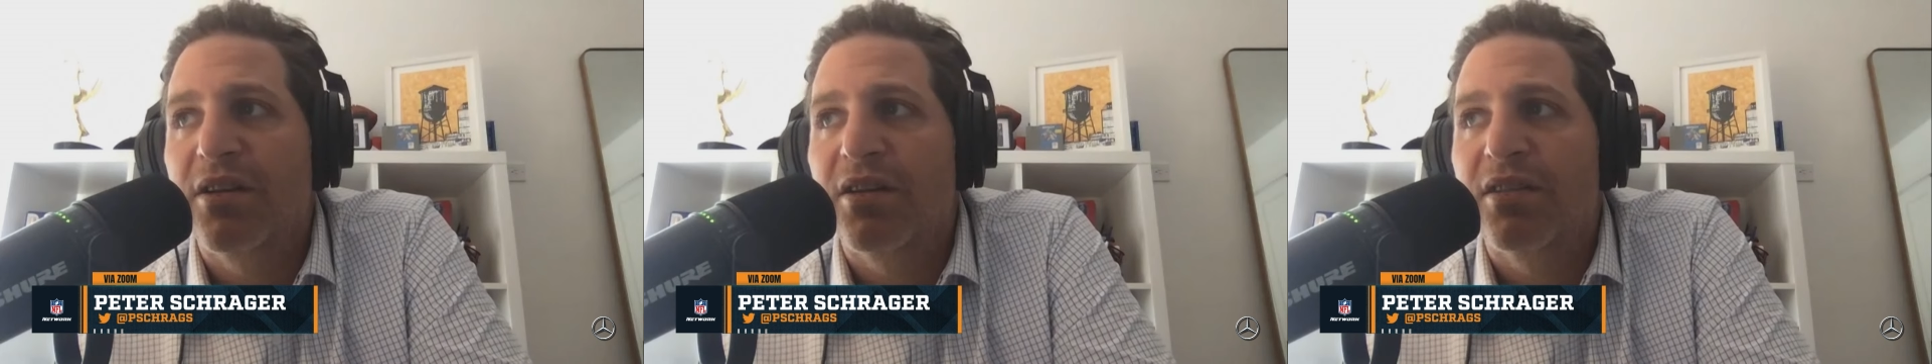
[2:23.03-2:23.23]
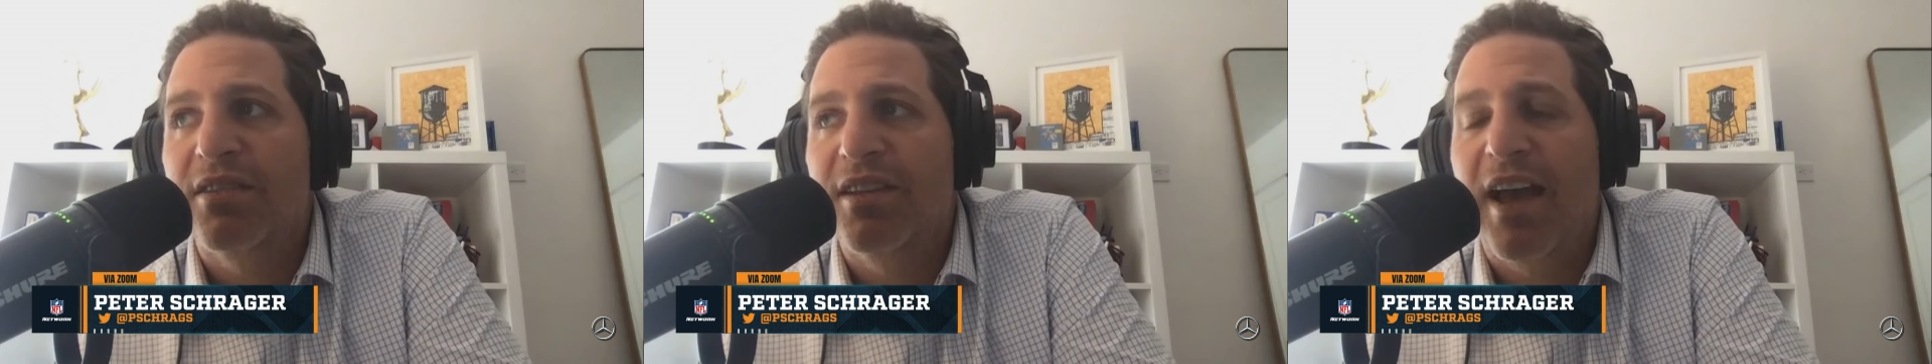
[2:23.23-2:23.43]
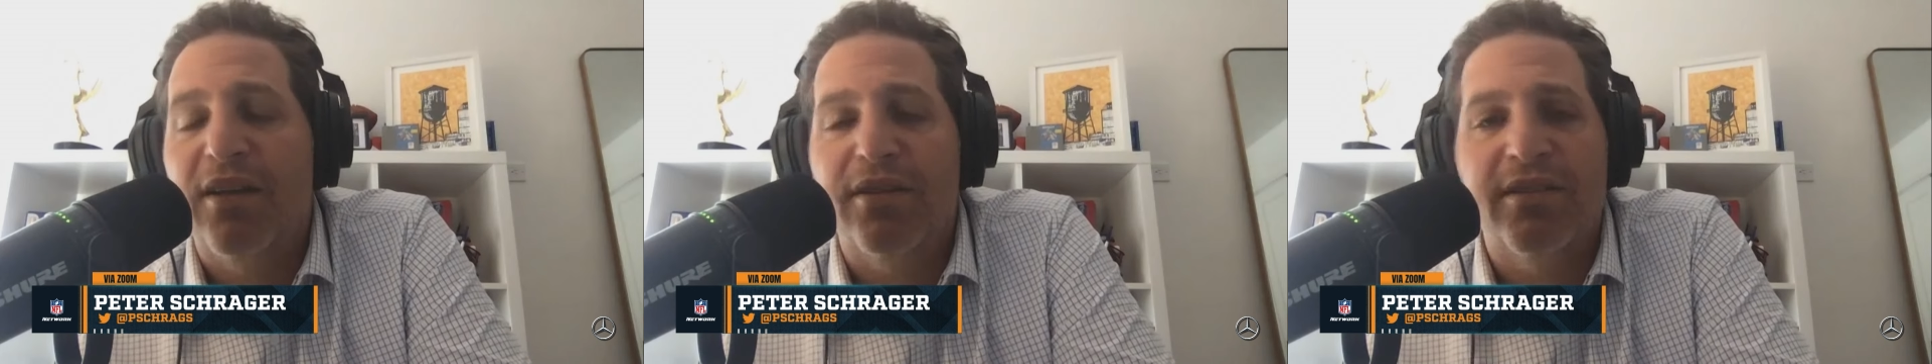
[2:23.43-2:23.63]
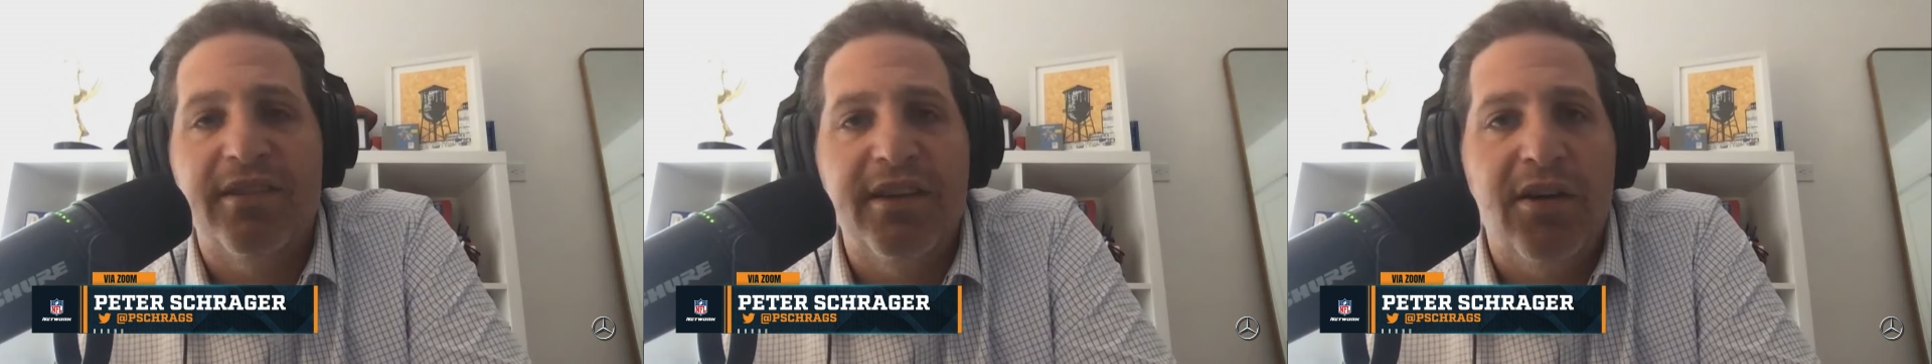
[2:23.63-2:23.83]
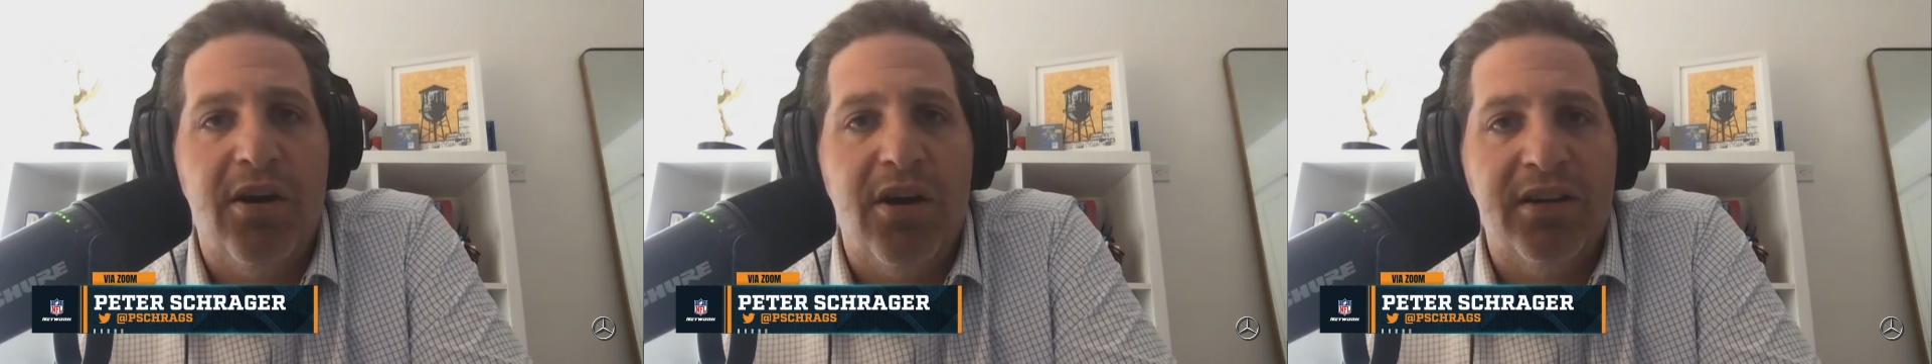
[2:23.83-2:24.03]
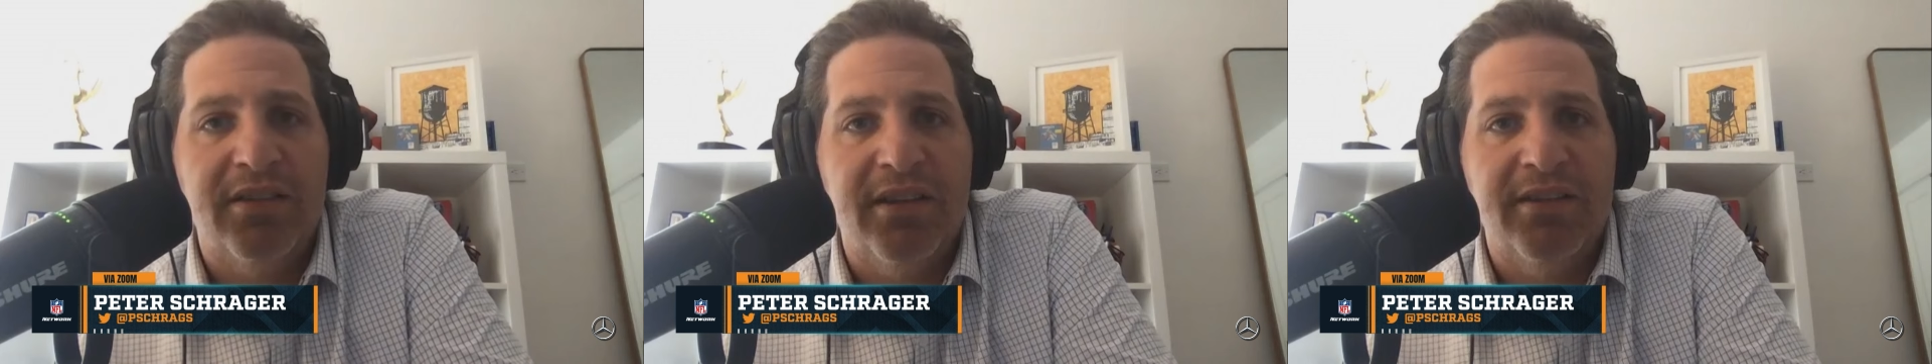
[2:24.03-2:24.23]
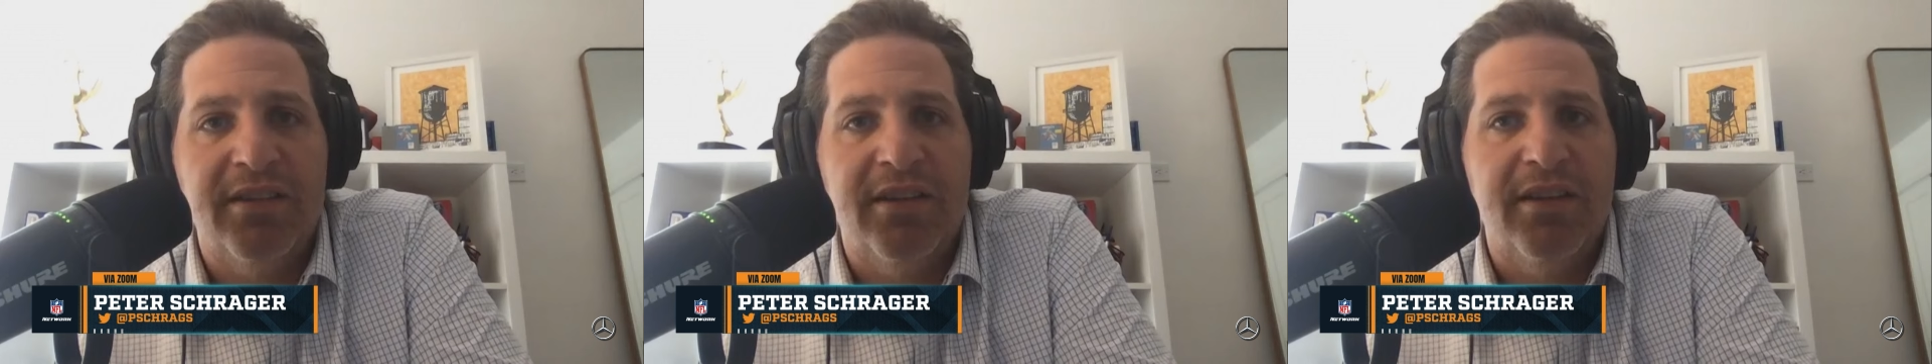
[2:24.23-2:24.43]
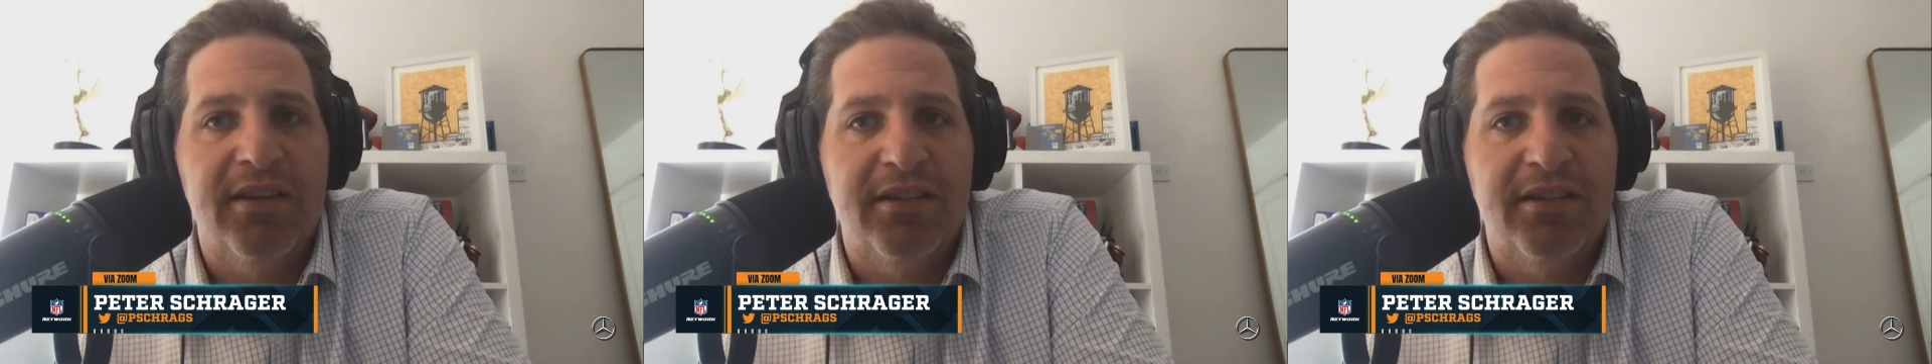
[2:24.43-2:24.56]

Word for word: Seattle Seahawks as a